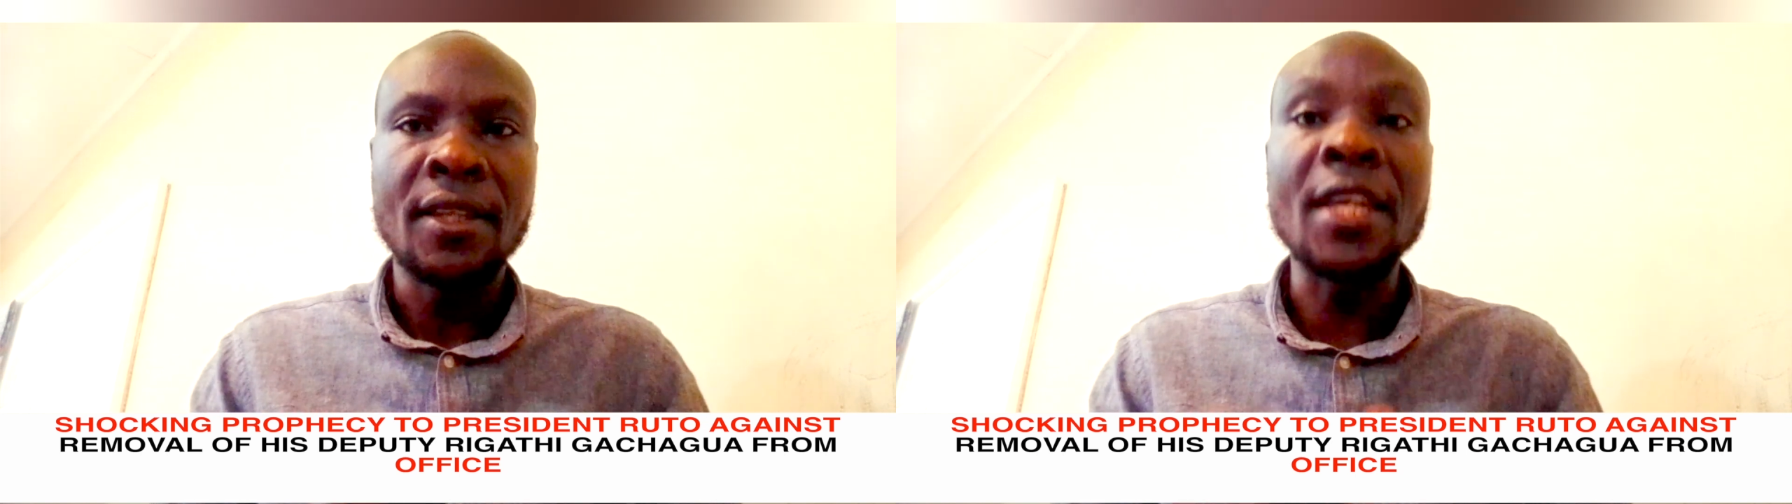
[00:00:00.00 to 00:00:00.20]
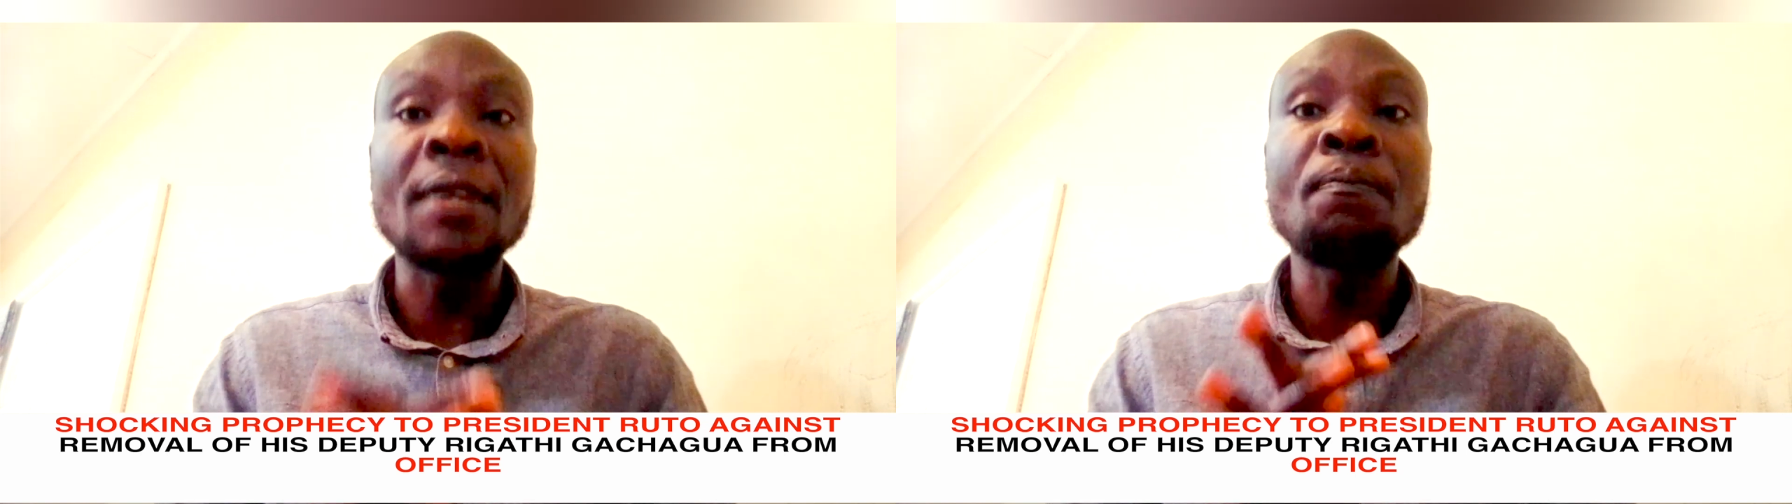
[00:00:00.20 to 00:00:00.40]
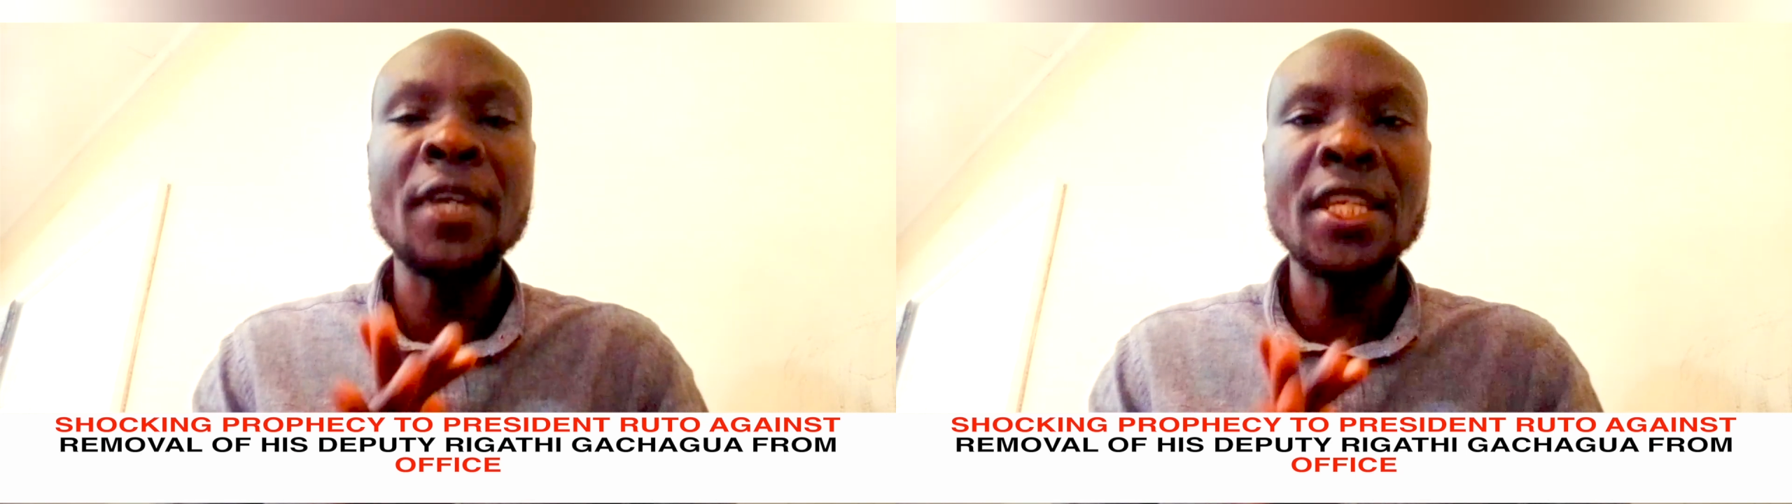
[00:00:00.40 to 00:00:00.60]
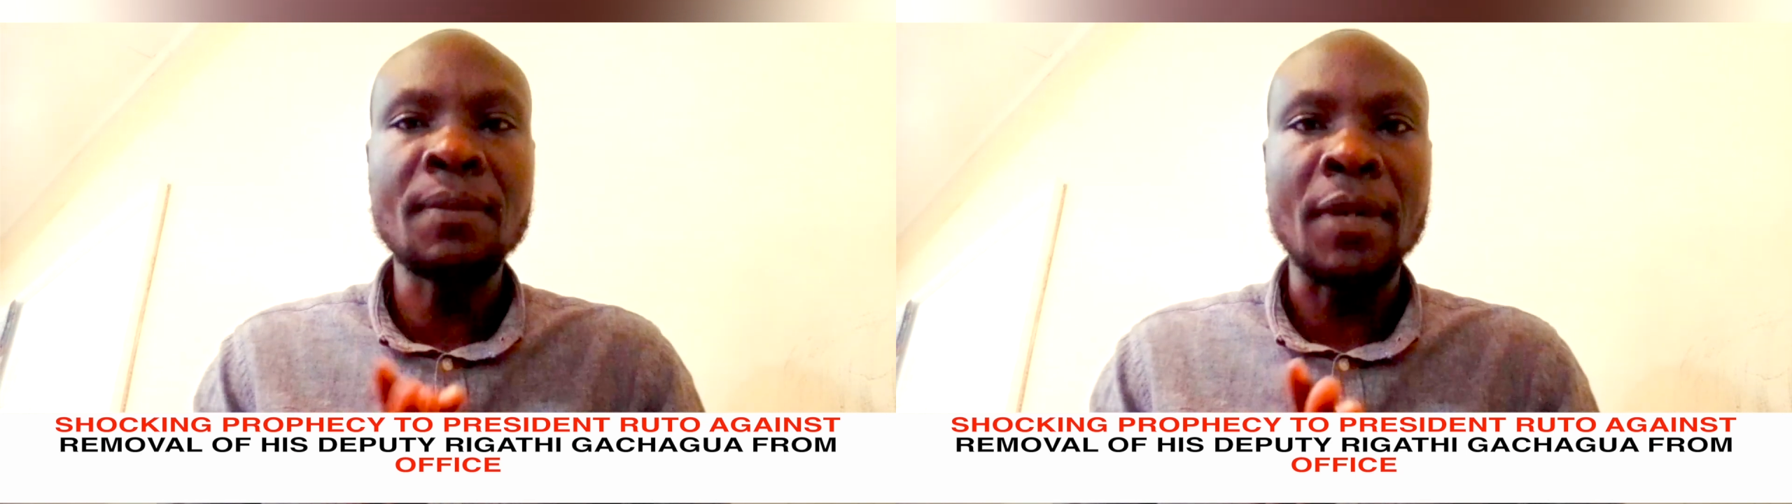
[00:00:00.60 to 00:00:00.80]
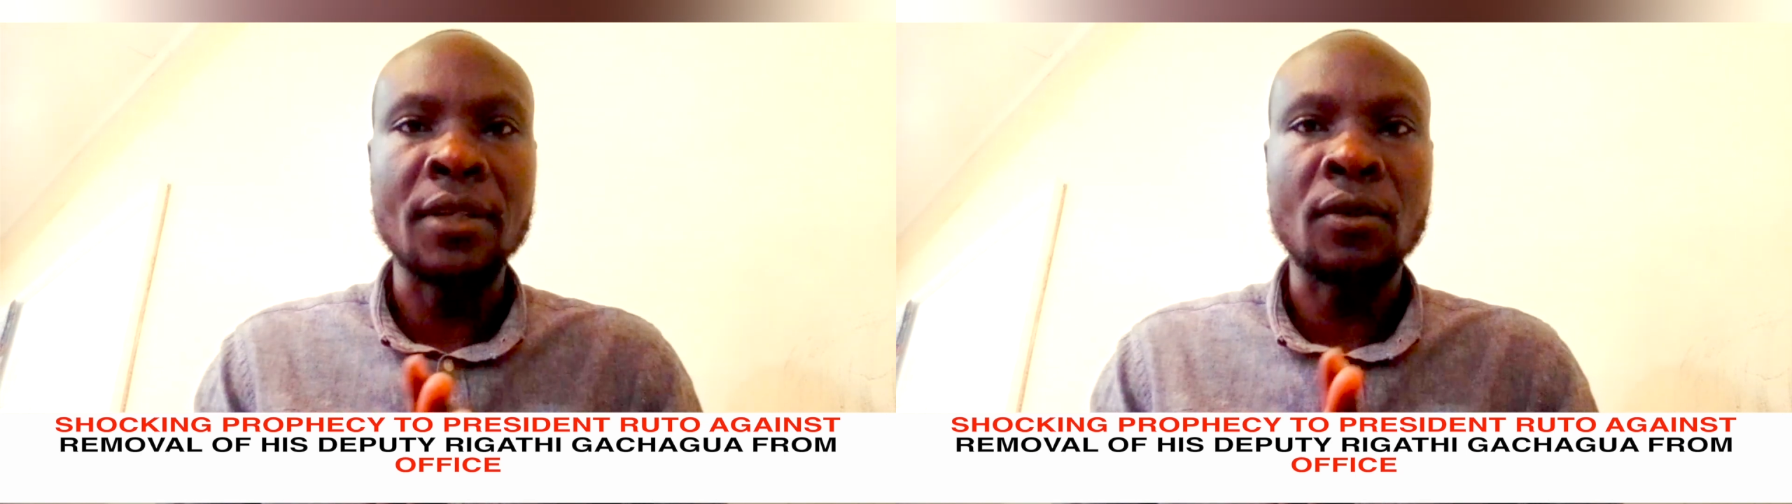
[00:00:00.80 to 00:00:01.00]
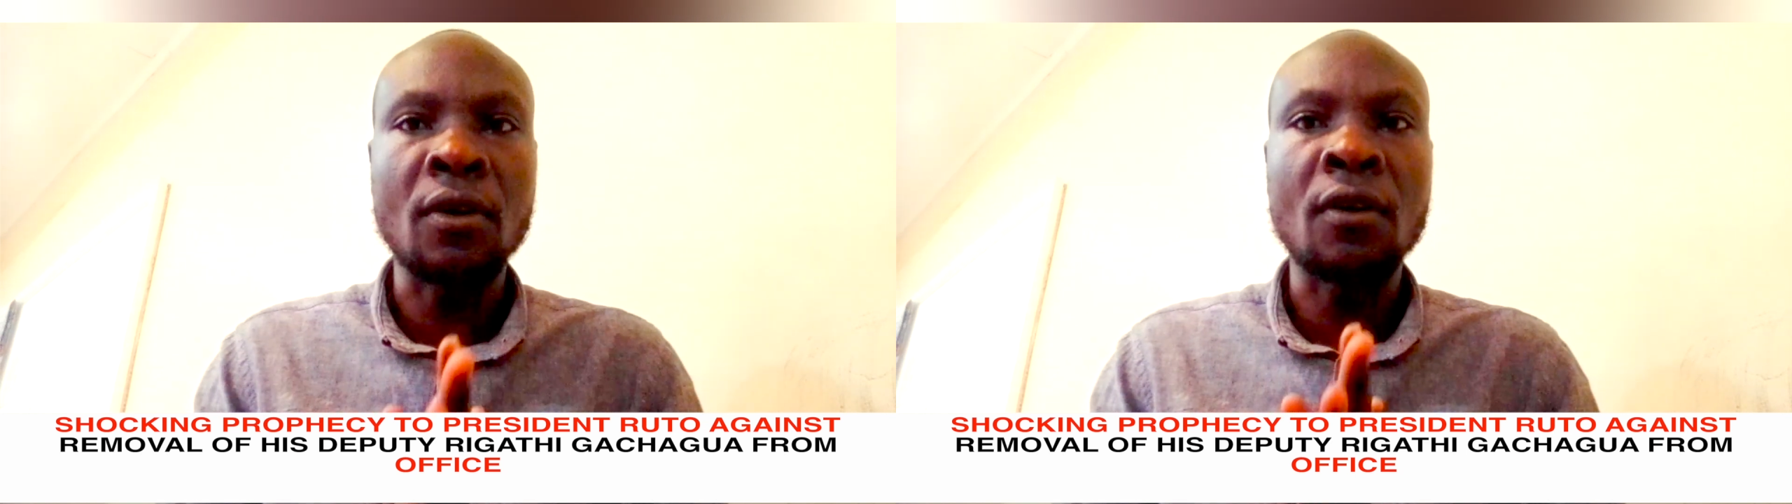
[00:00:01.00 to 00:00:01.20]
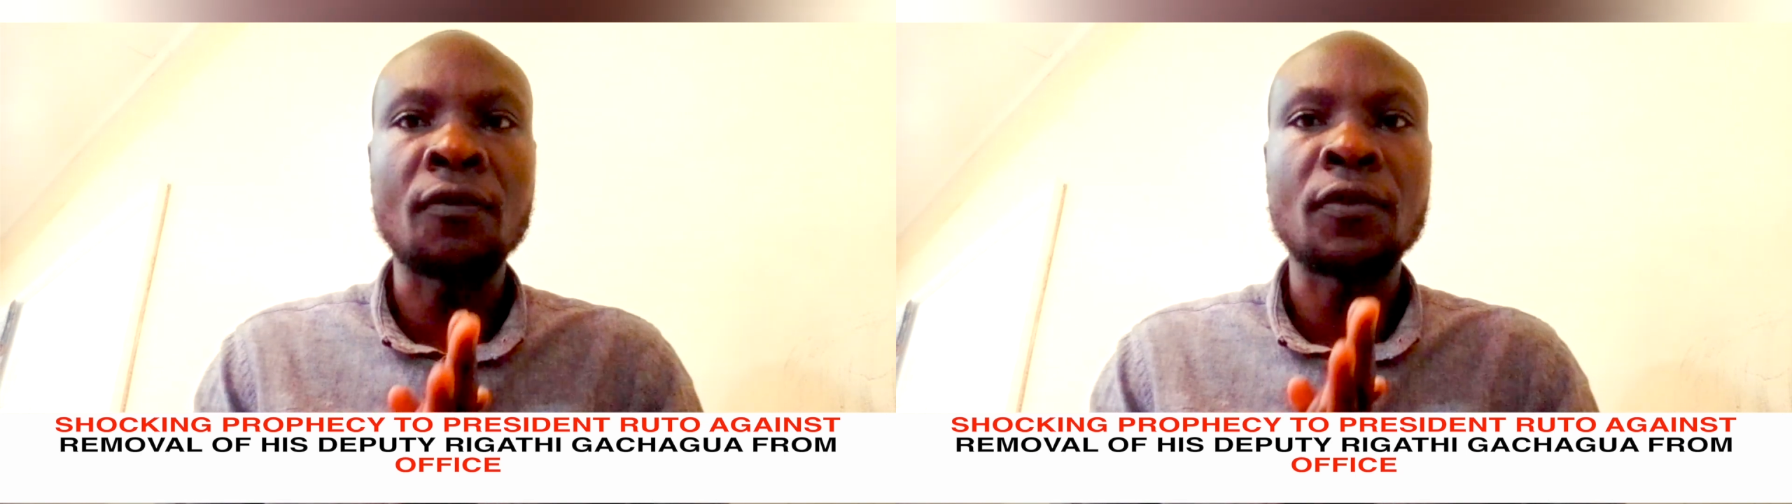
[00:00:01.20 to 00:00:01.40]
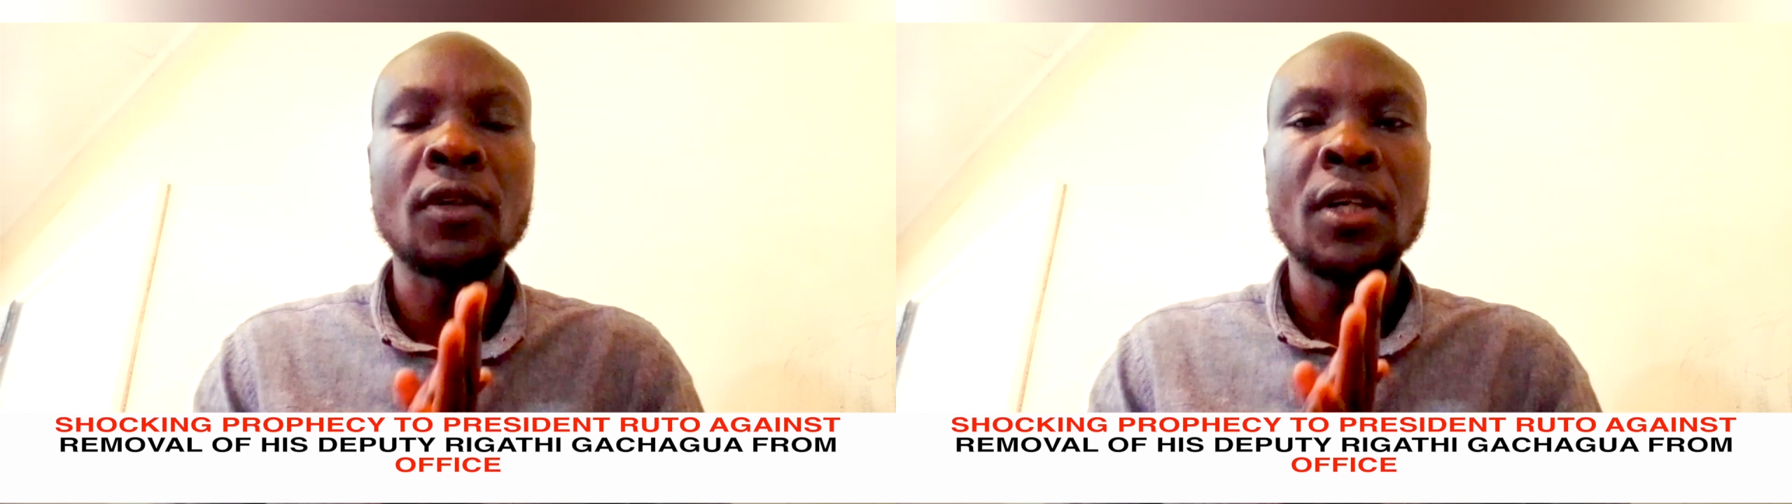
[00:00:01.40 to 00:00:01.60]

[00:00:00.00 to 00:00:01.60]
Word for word: the impeachment of